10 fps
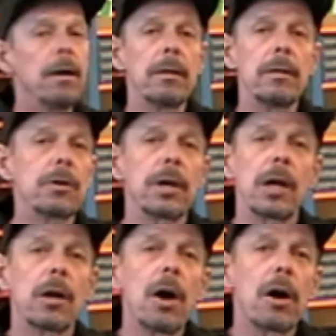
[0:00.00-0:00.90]
looking
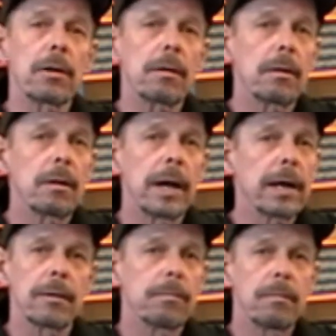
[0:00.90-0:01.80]
a lot
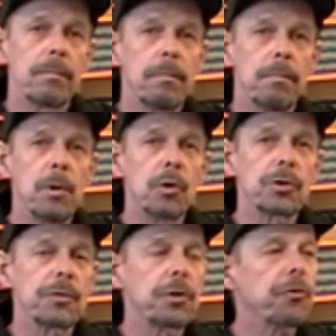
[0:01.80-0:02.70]
like
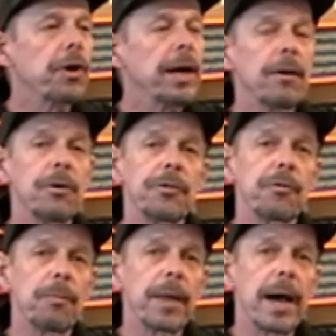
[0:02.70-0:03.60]
most of the trailers
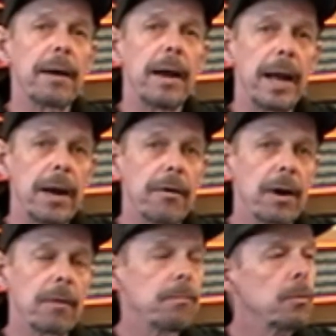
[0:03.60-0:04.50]
from that era,